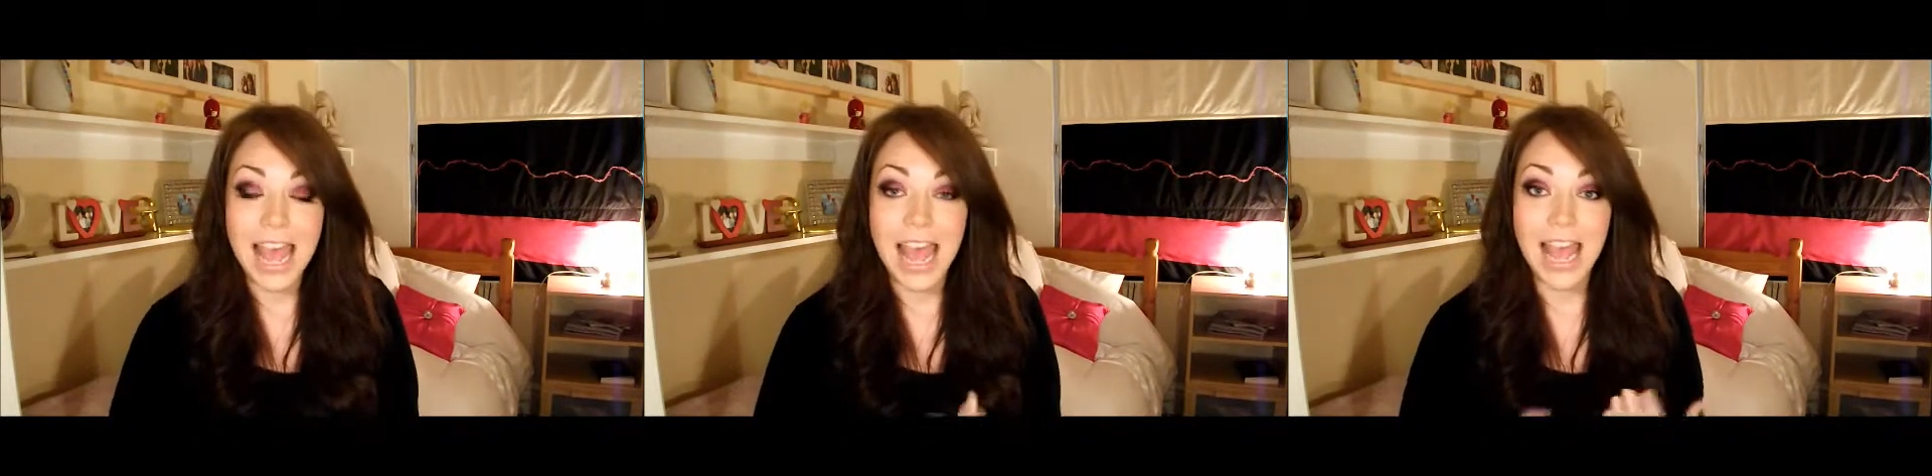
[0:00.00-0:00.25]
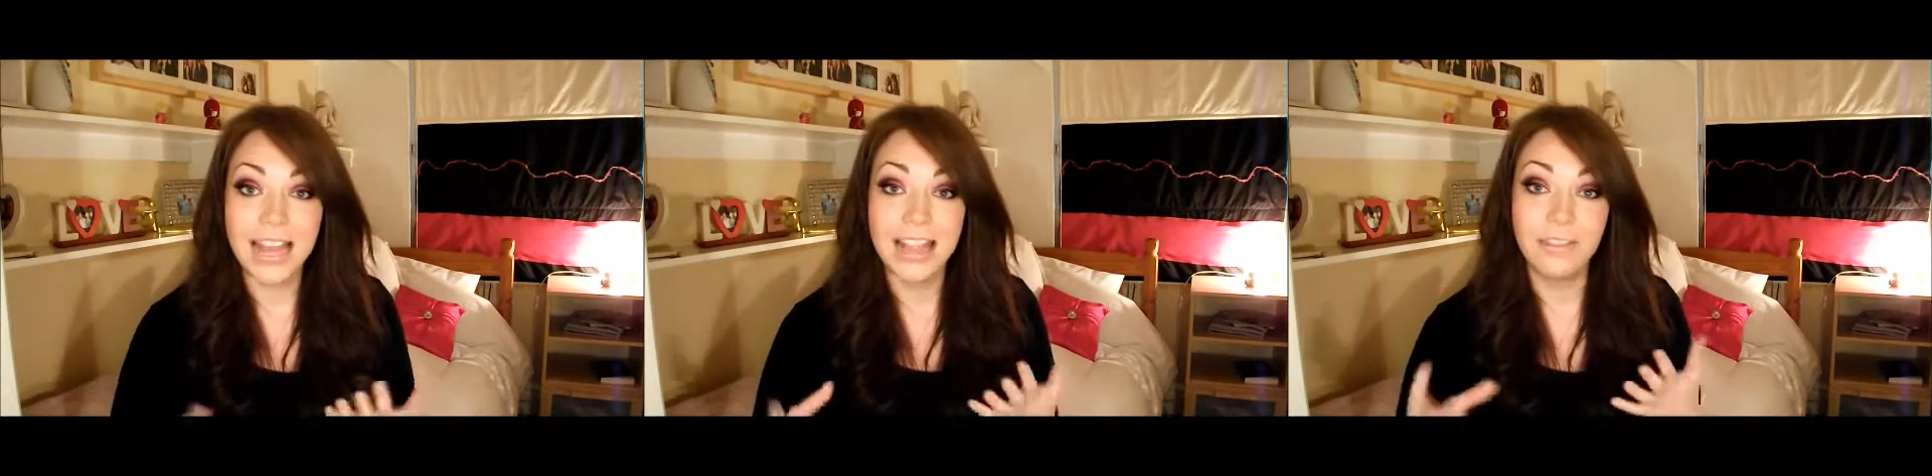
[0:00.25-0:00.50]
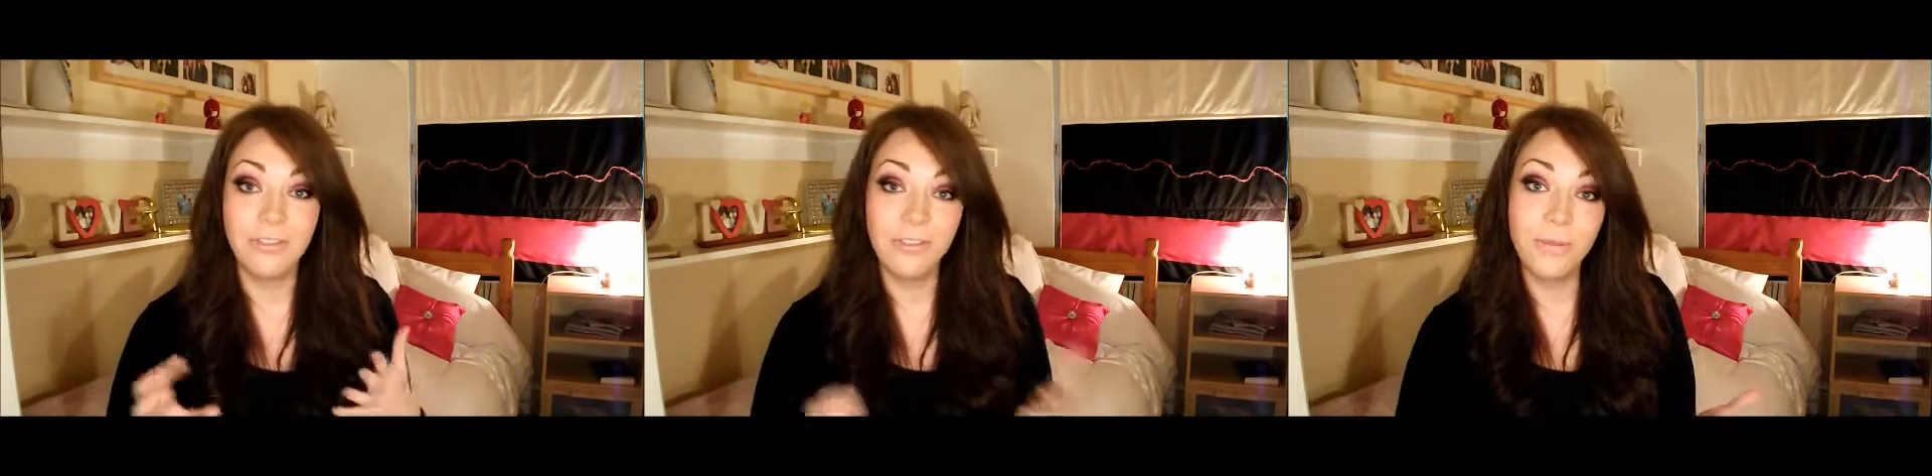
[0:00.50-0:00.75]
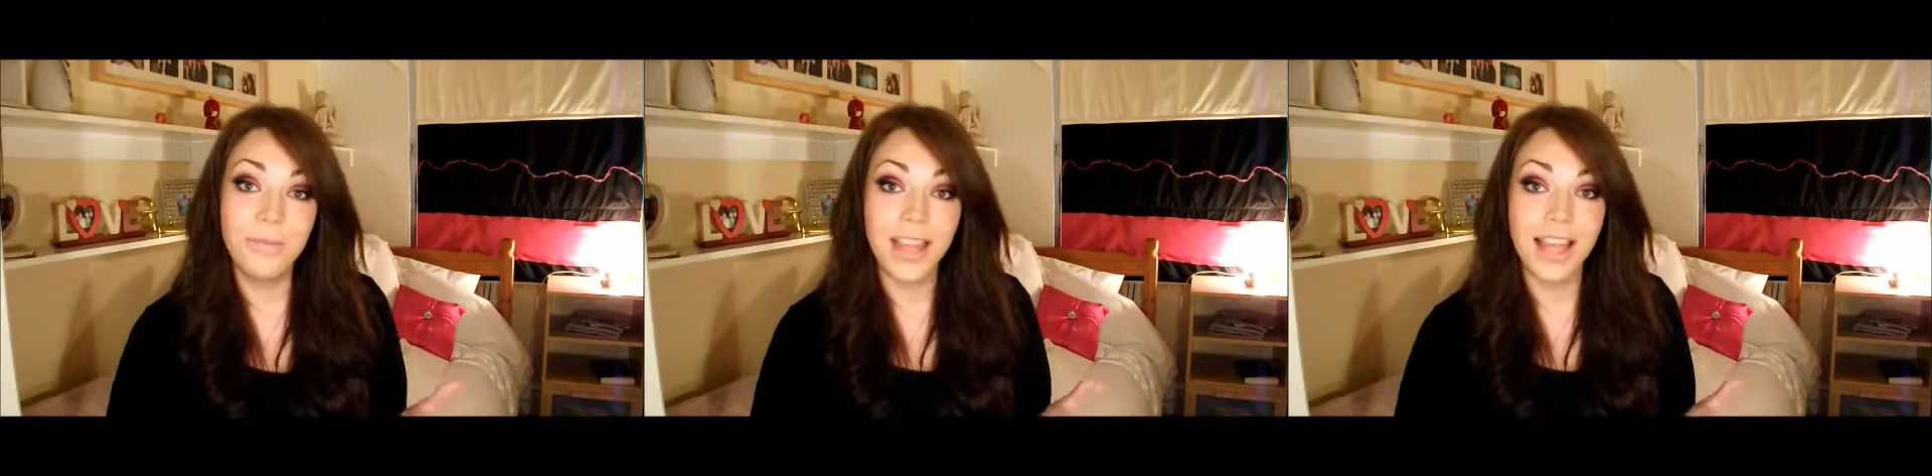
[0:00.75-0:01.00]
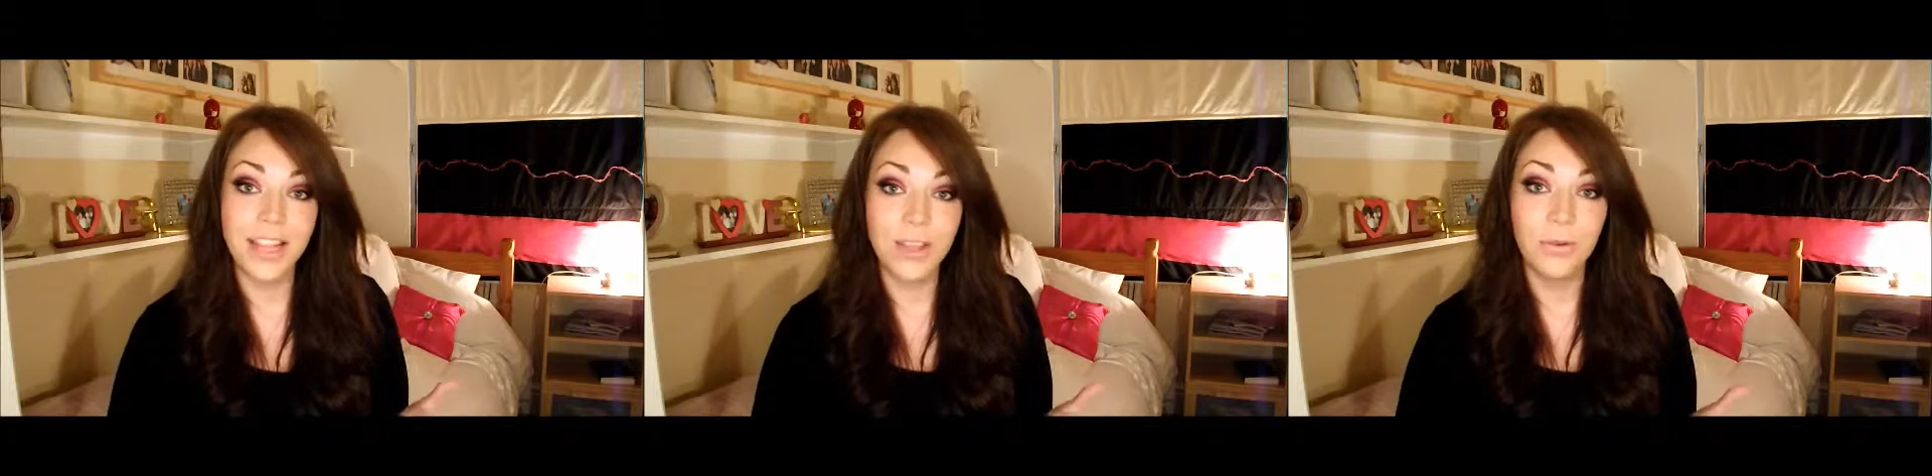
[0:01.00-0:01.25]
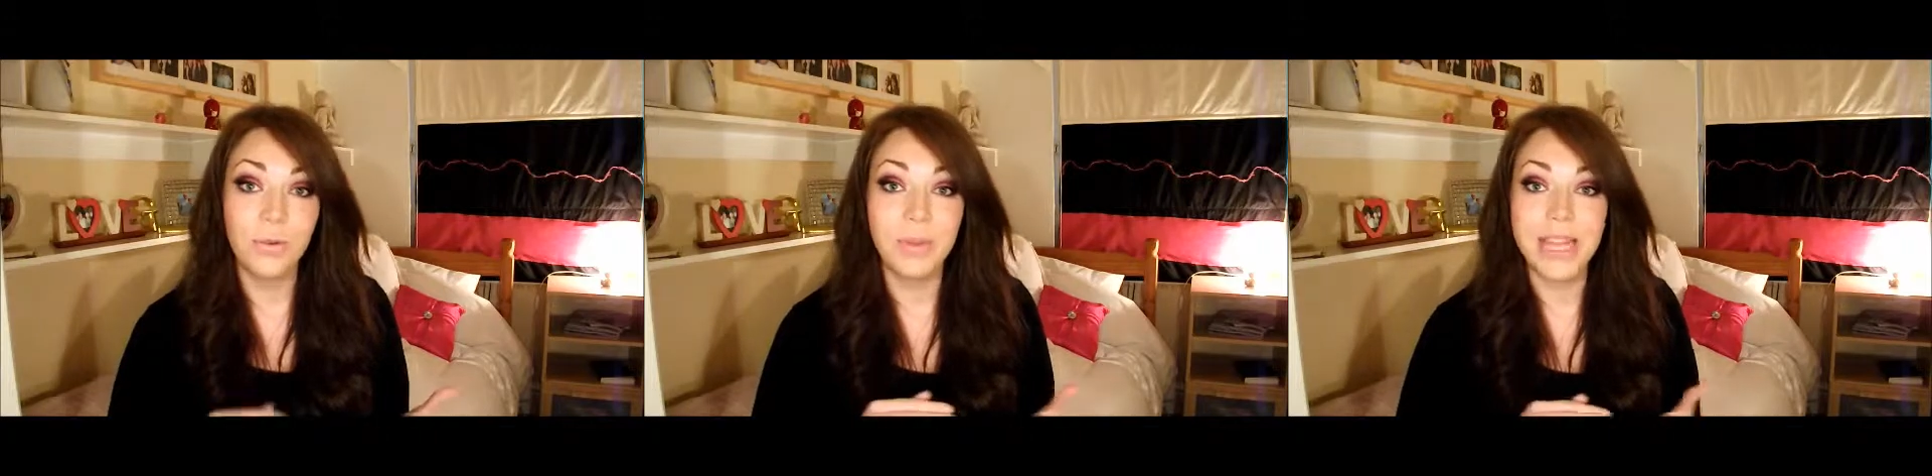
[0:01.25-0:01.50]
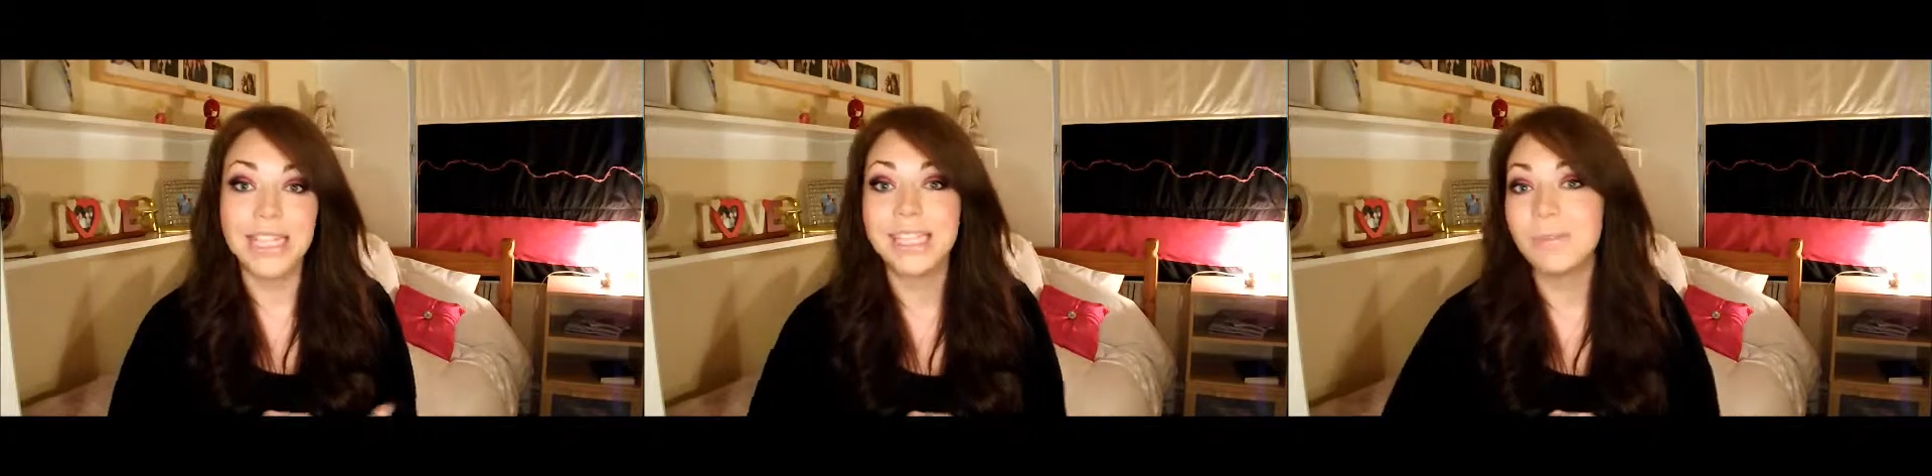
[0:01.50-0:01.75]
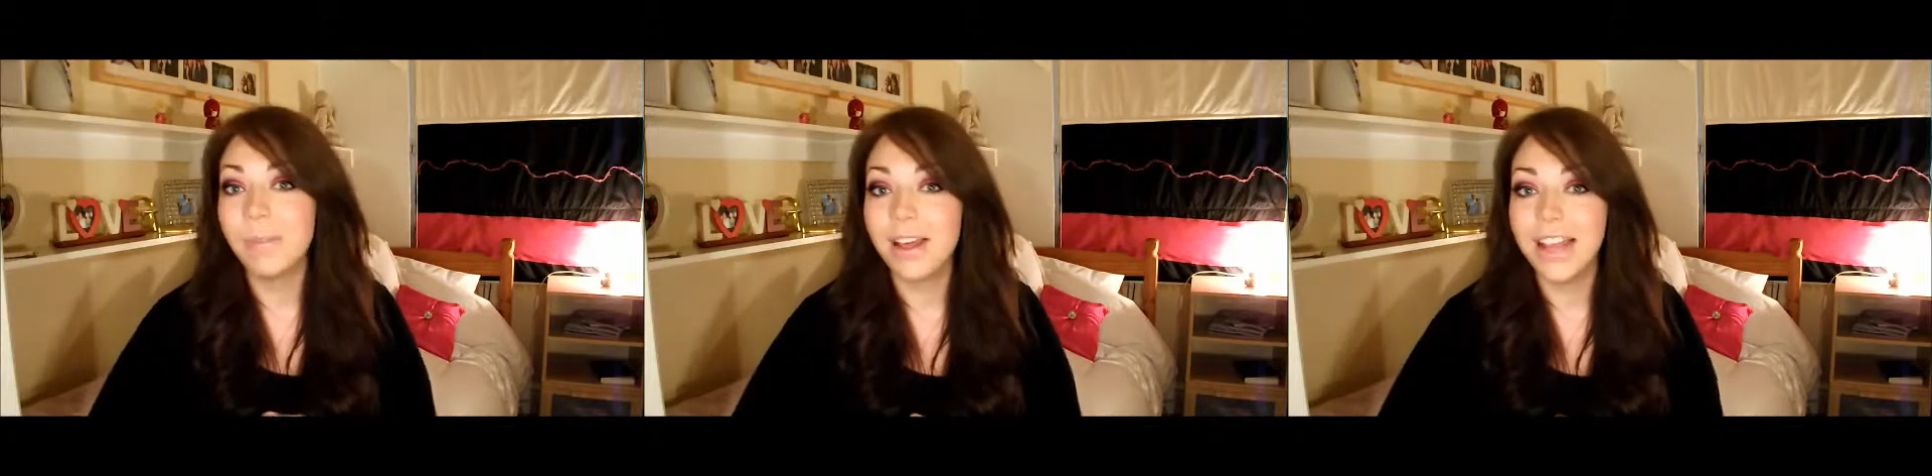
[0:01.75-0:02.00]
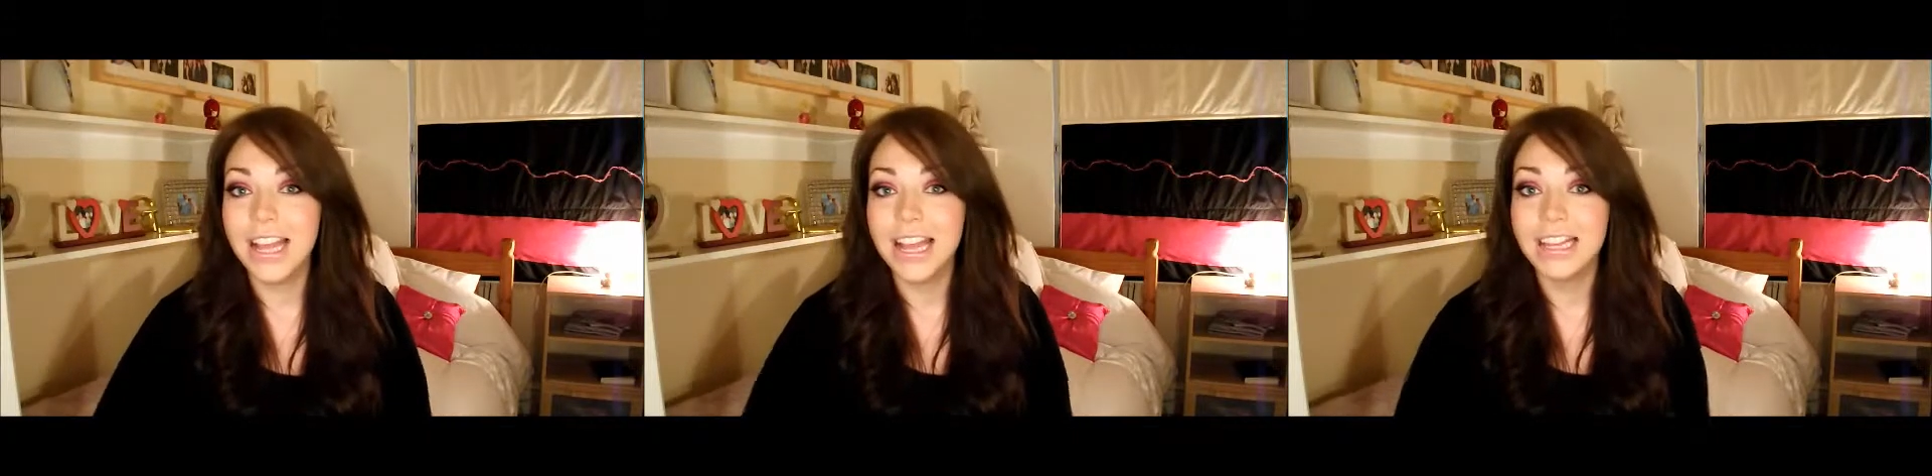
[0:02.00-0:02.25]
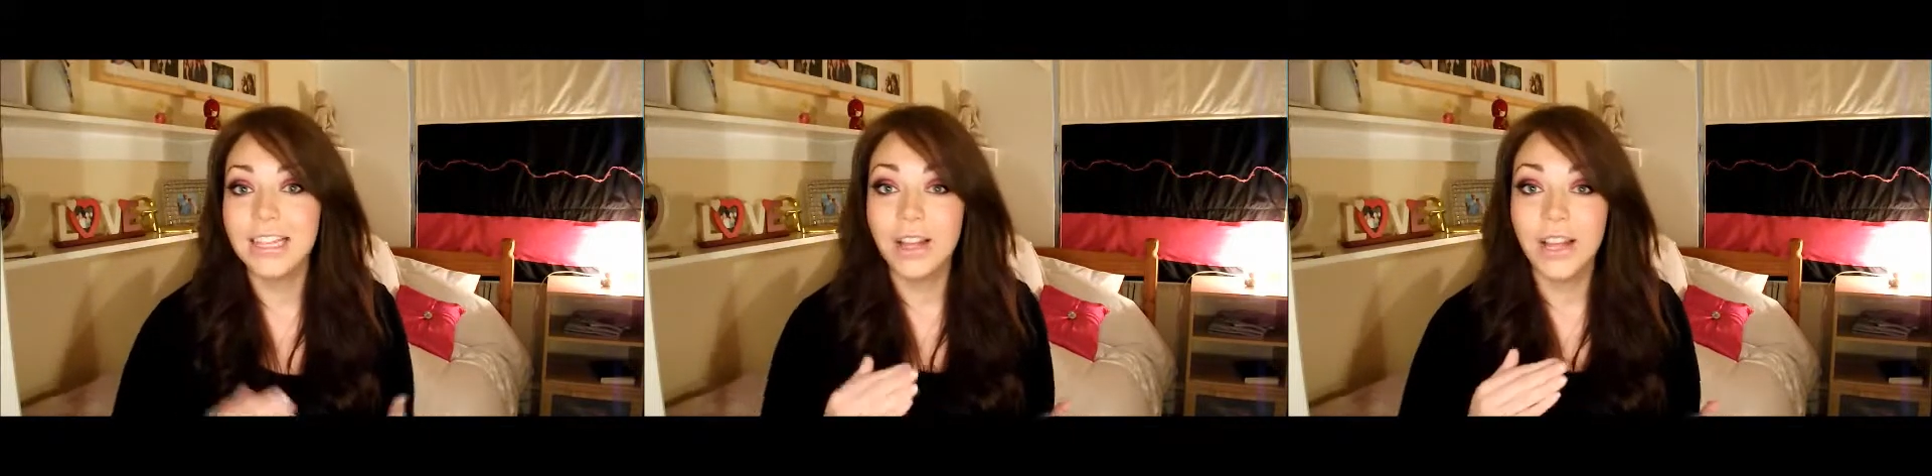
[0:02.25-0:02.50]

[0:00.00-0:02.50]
and then from that you will be inspired,